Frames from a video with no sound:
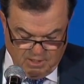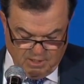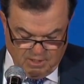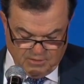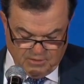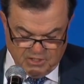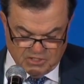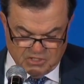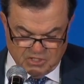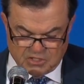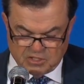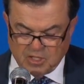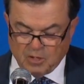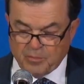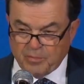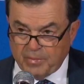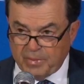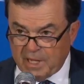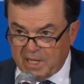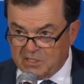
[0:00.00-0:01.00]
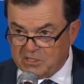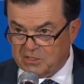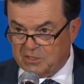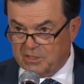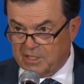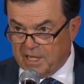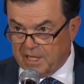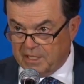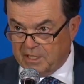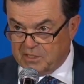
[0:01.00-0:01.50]
This is the best
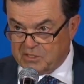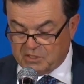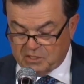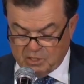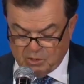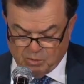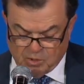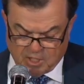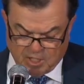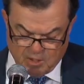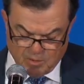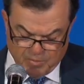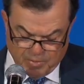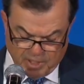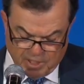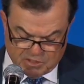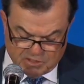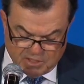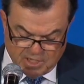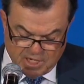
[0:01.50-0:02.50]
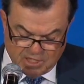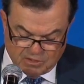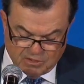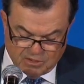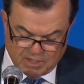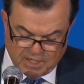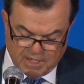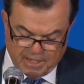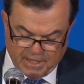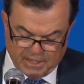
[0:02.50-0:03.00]
legacy we can pass on to
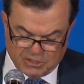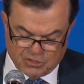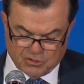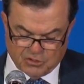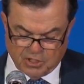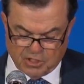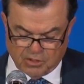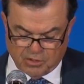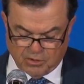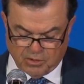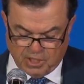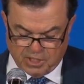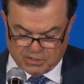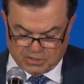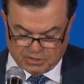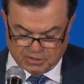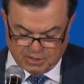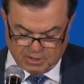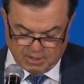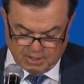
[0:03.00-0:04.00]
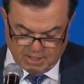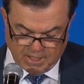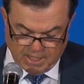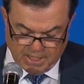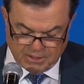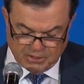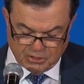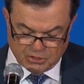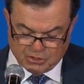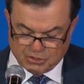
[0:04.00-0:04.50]
the next generation
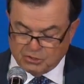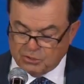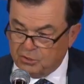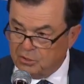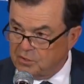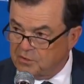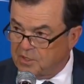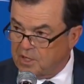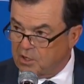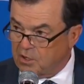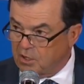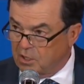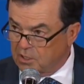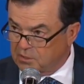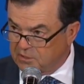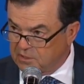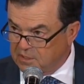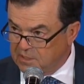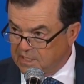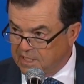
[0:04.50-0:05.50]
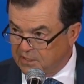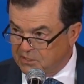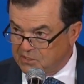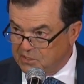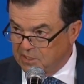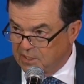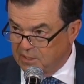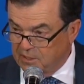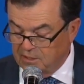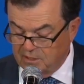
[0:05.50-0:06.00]
and ensure that
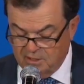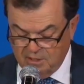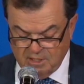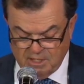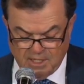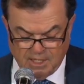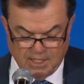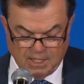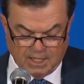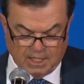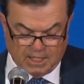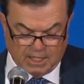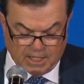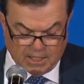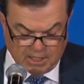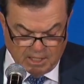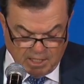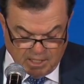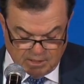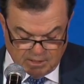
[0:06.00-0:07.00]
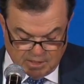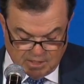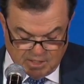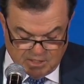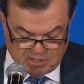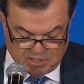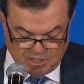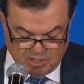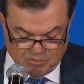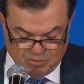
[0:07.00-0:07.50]
Orthodoxy and
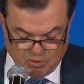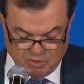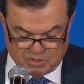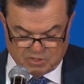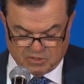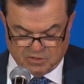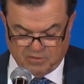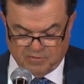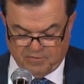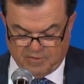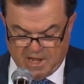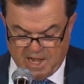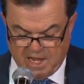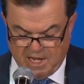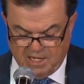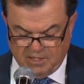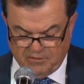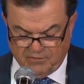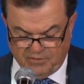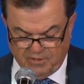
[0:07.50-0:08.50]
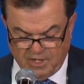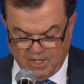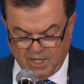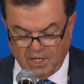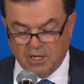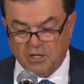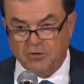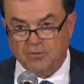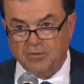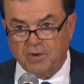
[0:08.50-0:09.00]
Hellenism will survive
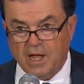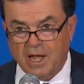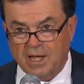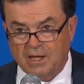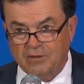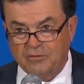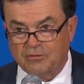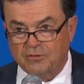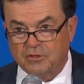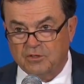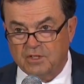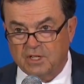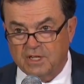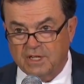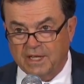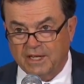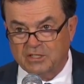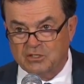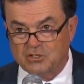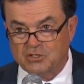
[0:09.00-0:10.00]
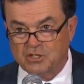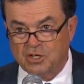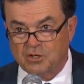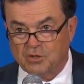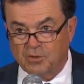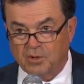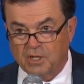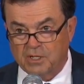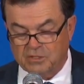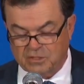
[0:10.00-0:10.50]
and thrive for the next
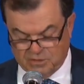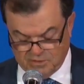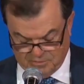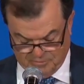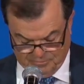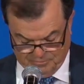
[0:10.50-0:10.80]
generation.